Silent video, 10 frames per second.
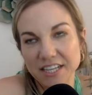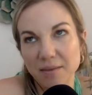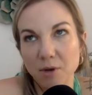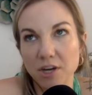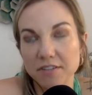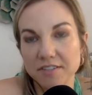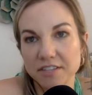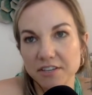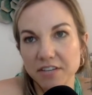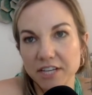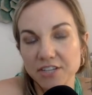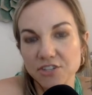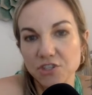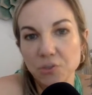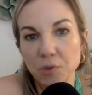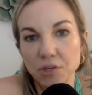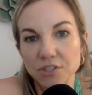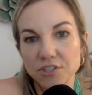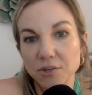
I paused there like it's two words.